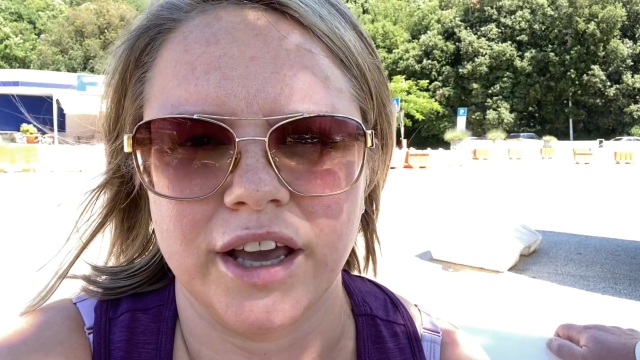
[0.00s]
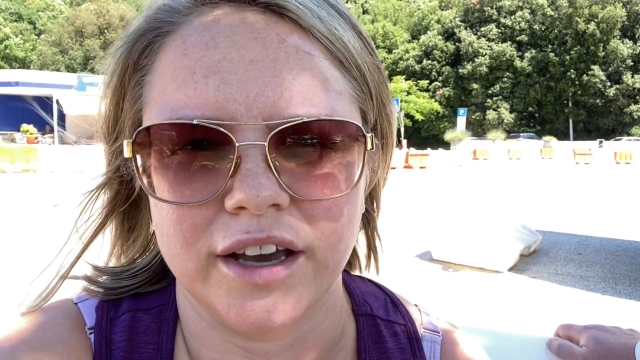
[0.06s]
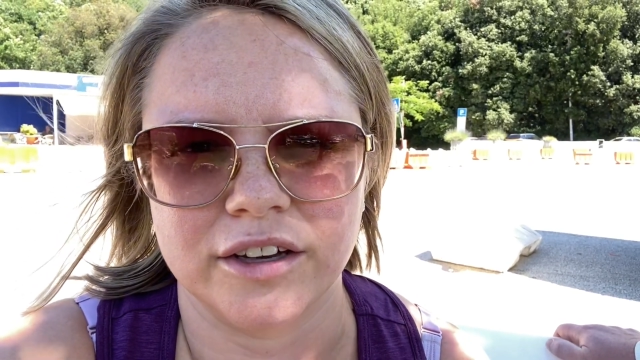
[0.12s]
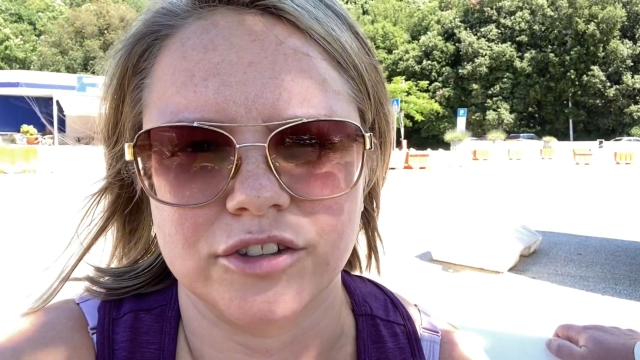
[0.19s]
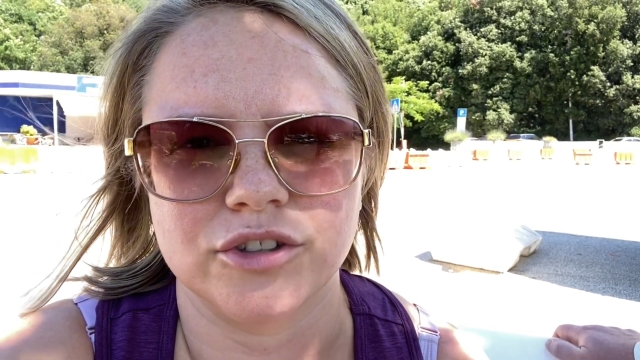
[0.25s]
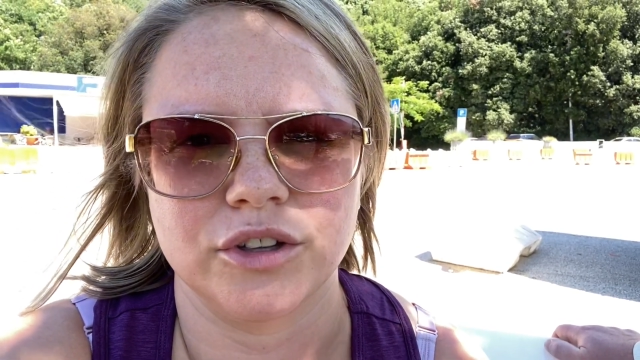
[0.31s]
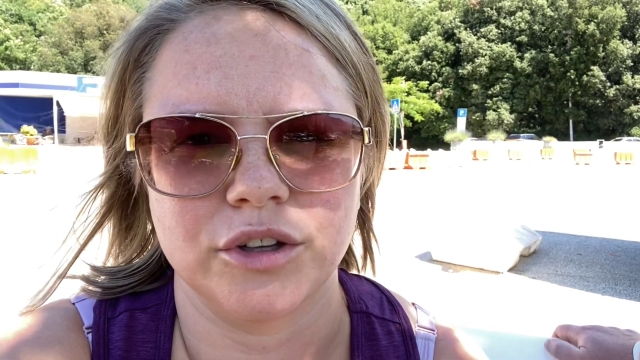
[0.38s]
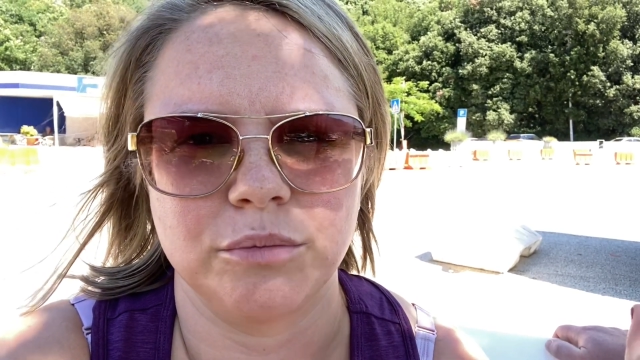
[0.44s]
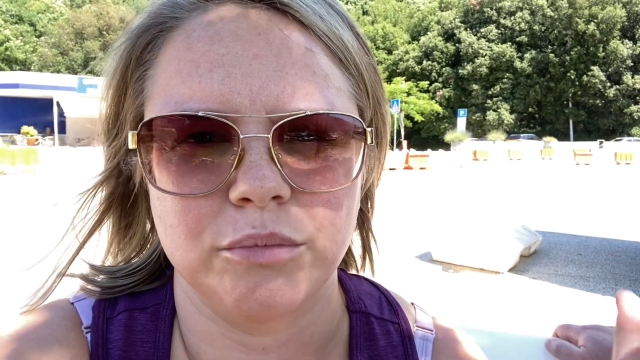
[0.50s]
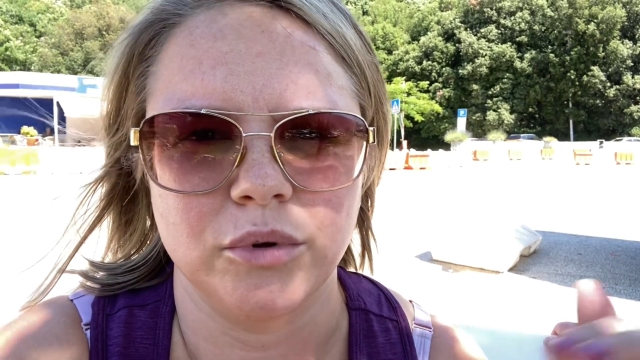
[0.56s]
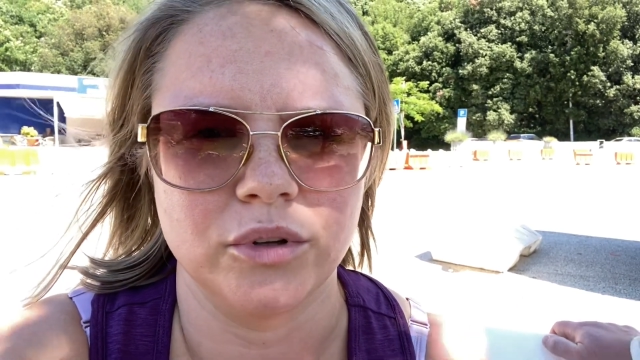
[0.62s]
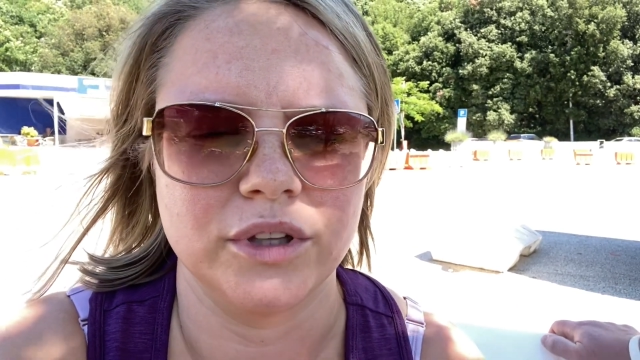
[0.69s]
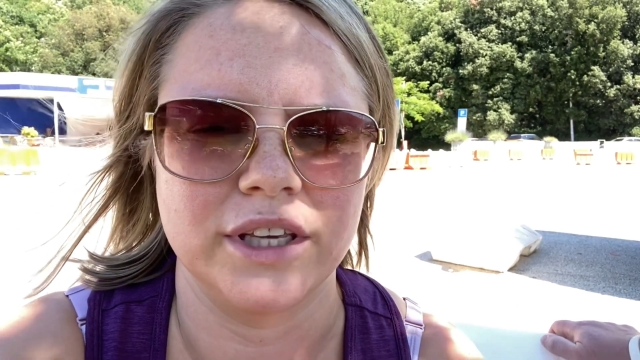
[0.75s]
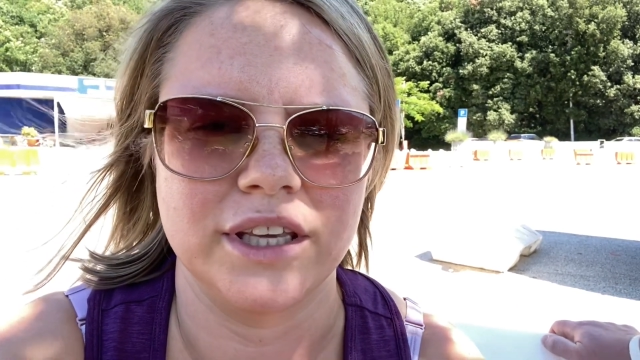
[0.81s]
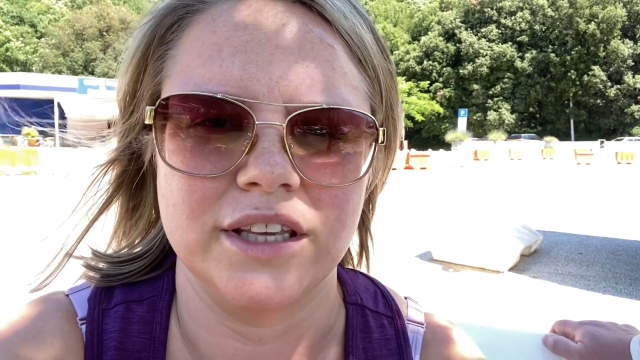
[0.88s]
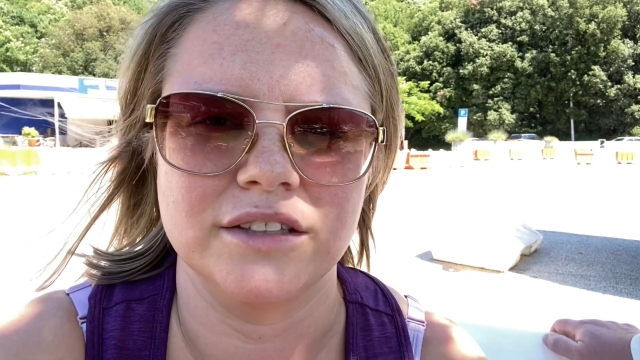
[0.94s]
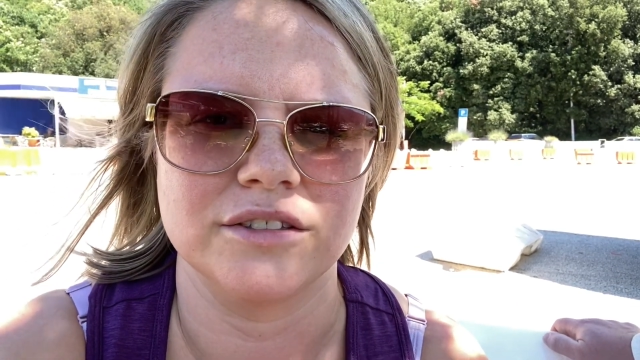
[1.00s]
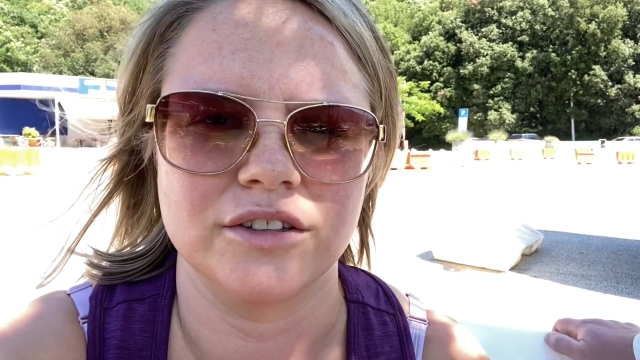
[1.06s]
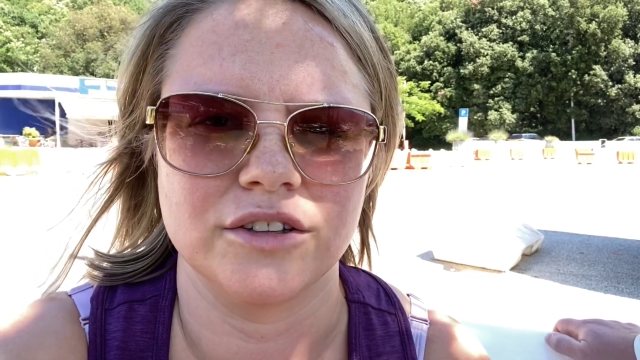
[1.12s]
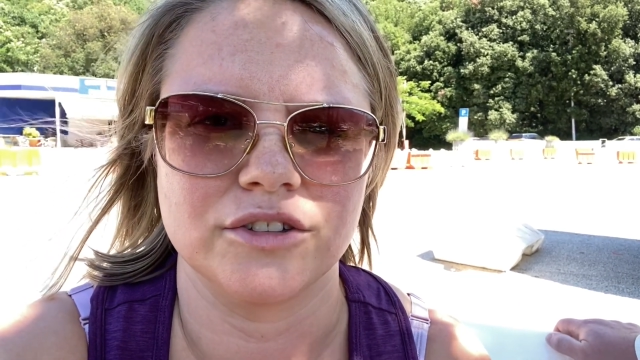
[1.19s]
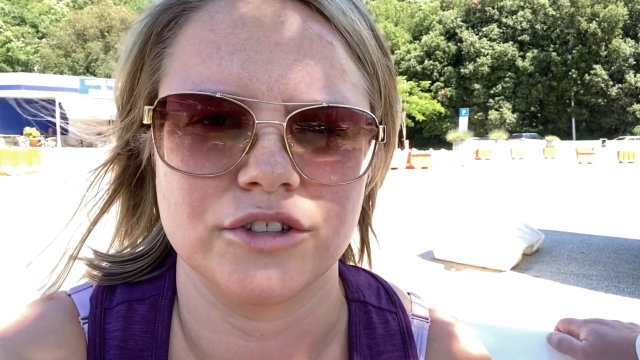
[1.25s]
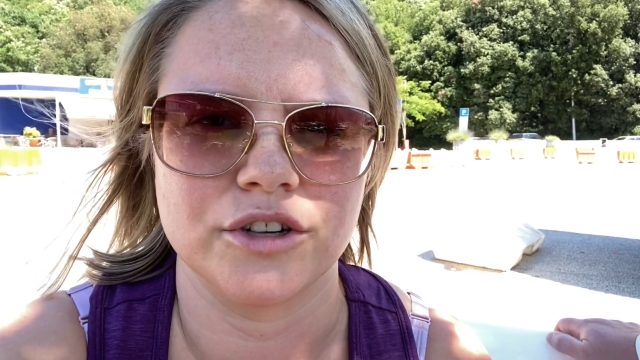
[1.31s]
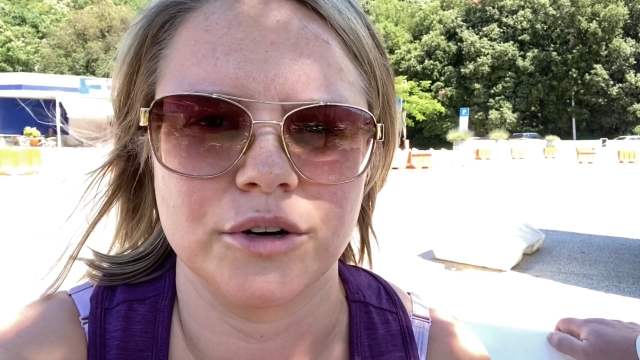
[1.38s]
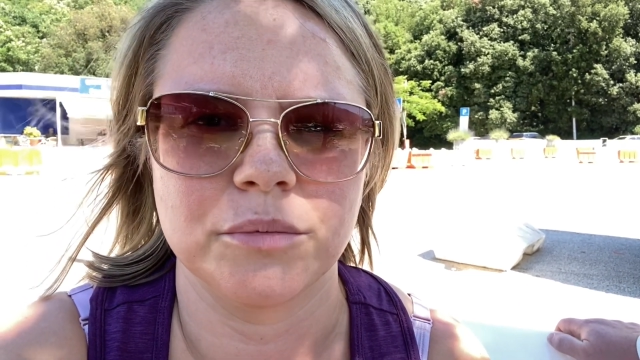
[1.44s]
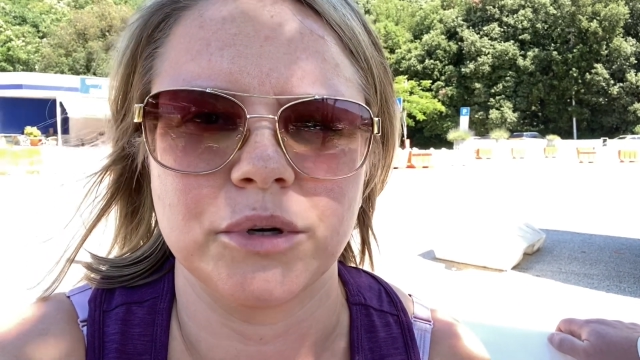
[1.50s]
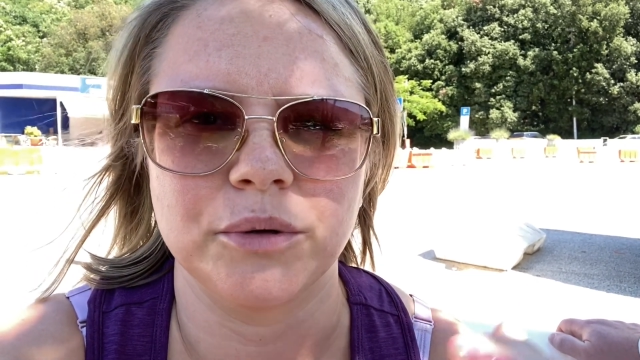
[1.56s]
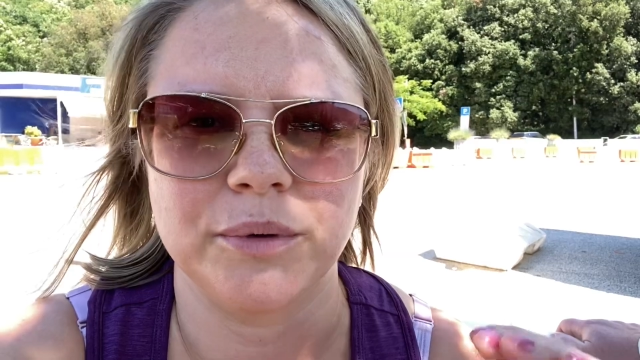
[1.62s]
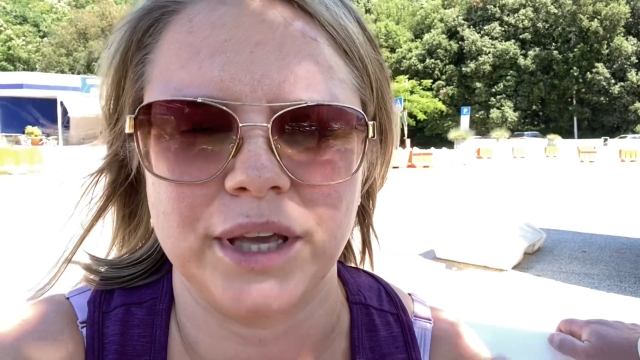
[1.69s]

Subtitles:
actually pulling into the terminal.